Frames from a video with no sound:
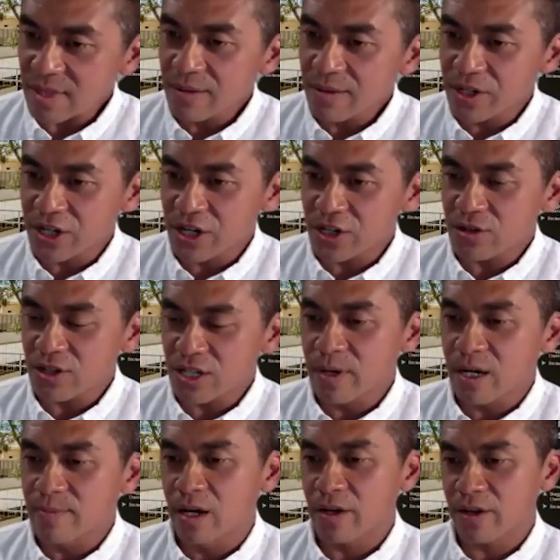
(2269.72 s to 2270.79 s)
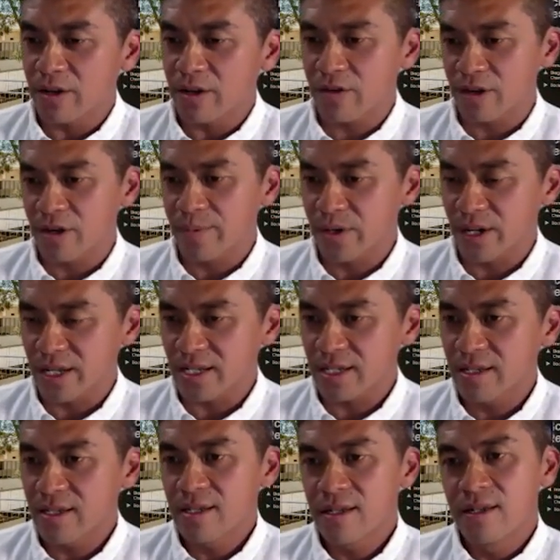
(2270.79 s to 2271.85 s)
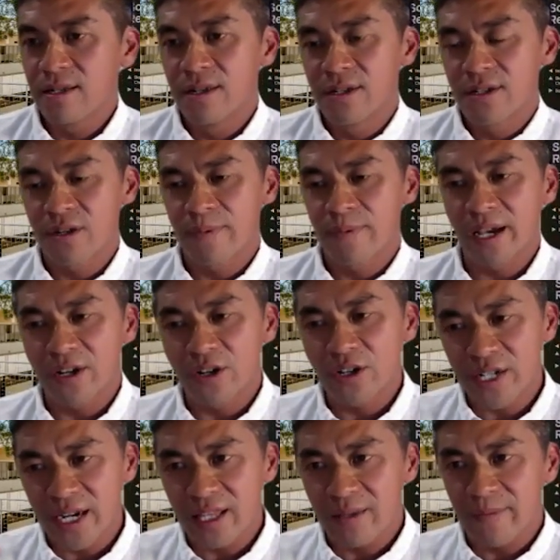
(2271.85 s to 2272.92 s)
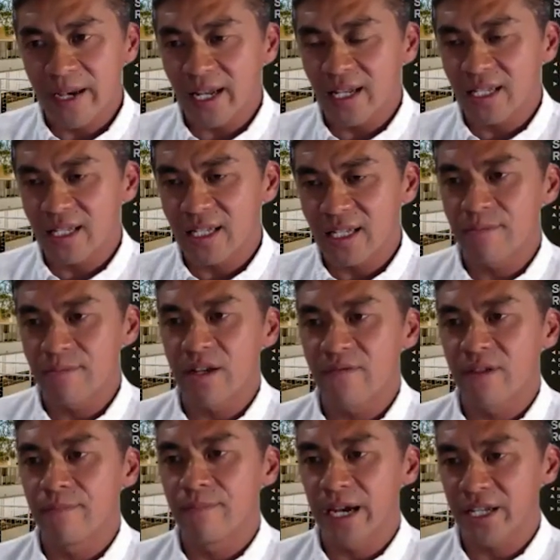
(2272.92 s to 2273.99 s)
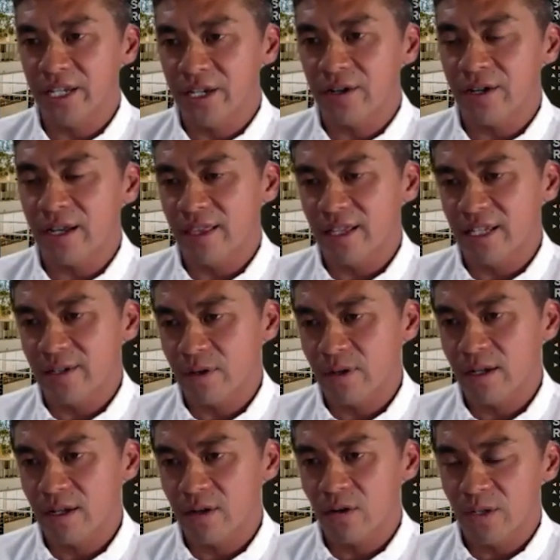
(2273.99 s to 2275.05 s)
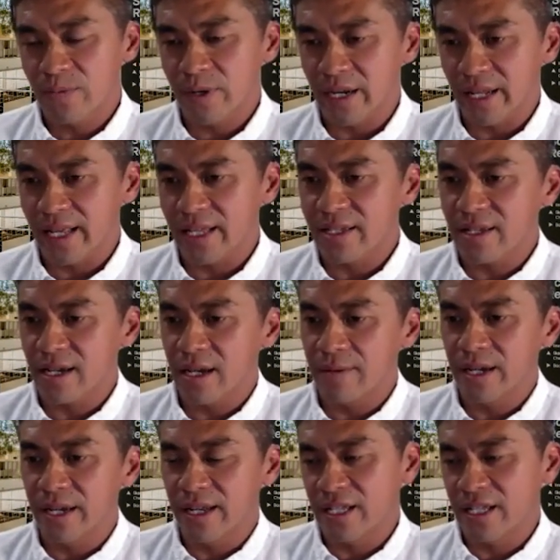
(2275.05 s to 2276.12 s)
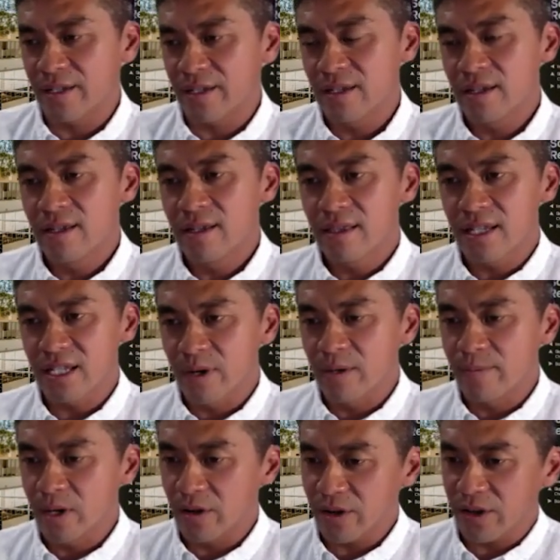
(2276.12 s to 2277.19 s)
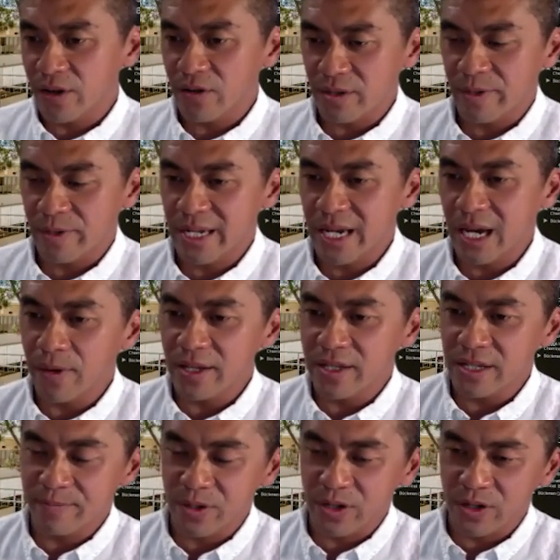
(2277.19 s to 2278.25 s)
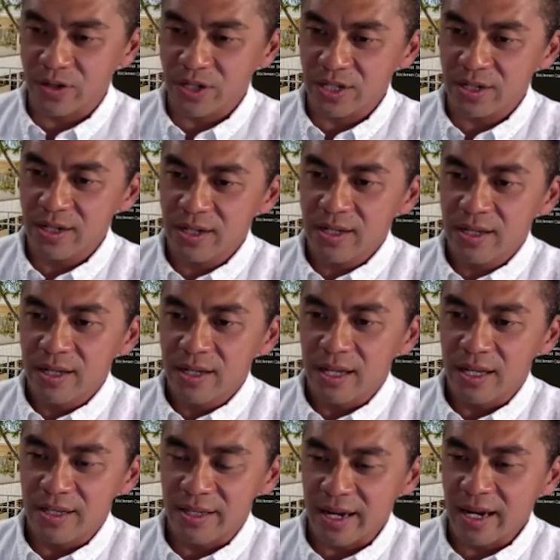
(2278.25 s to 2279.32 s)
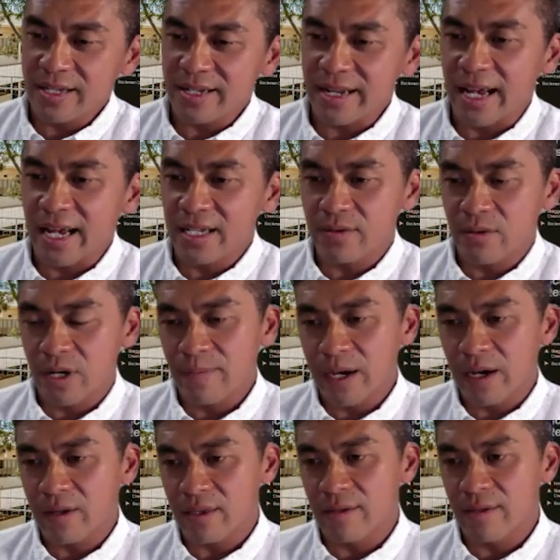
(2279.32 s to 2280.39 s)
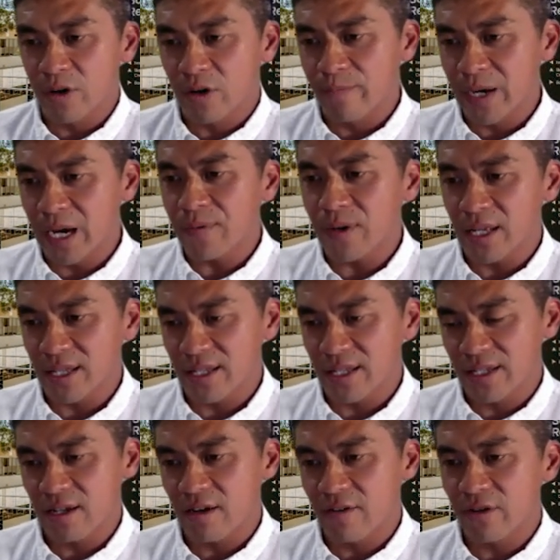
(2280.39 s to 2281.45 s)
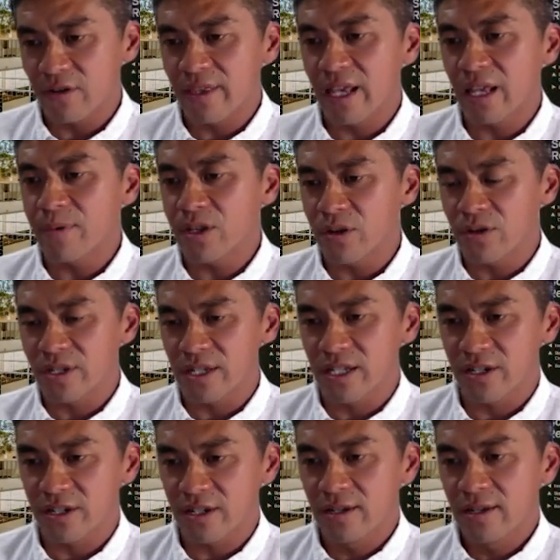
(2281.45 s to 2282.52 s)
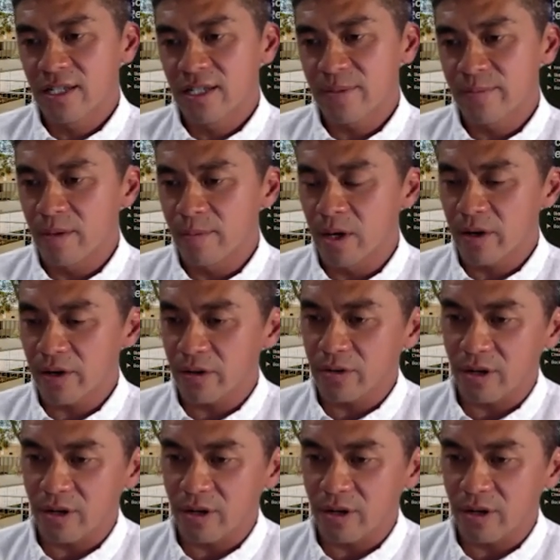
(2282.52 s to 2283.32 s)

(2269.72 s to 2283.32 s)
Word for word: potential small molecule therapeutics. So by understanding the mechanisms of the bacteria and this corresponding enzyme and its the small molecules and metabolites it produces, it's led us to ask, what about the neuropeptides itself? Could they be used as small molecule